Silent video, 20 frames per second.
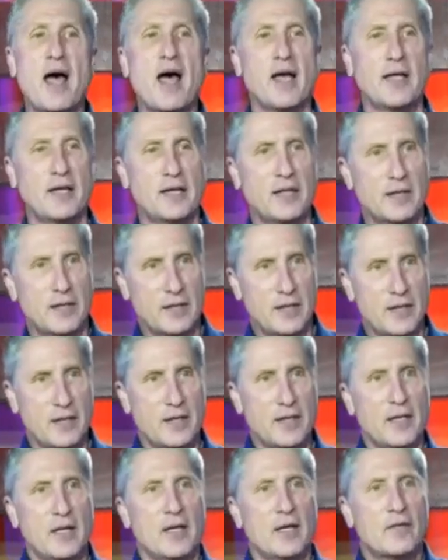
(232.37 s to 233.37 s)
I die,
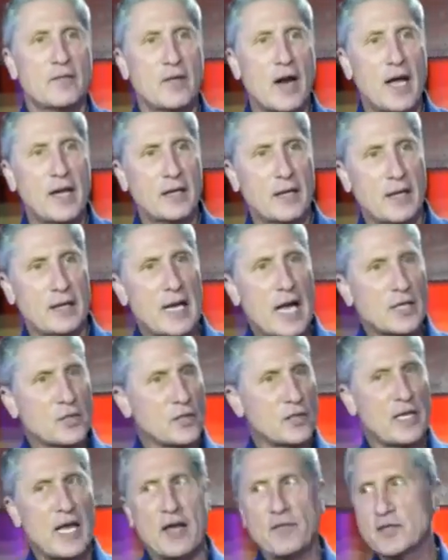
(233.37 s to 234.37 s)
right? And
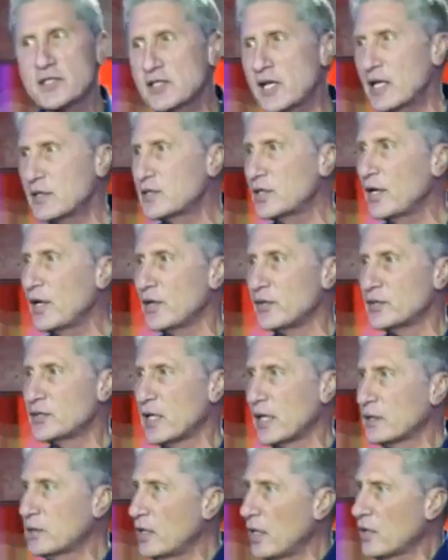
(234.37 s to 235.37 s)
that's what David said too.
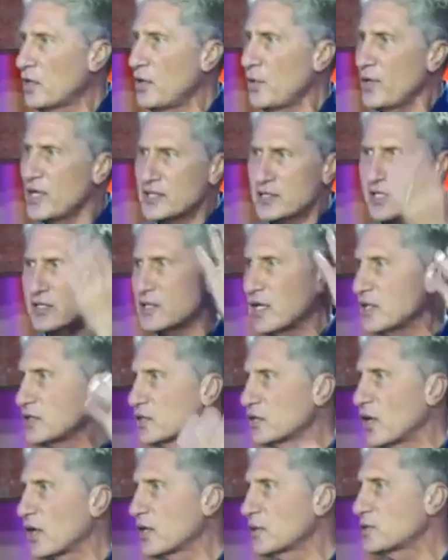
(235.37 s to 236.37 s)
He's like, look, who is this
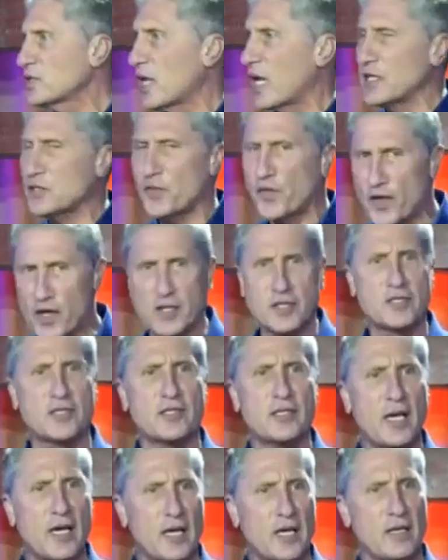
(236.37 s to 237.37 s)
uncircumcised
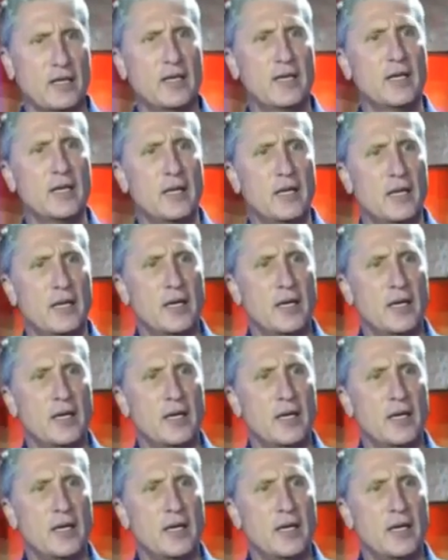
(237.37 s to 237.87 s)
Philistine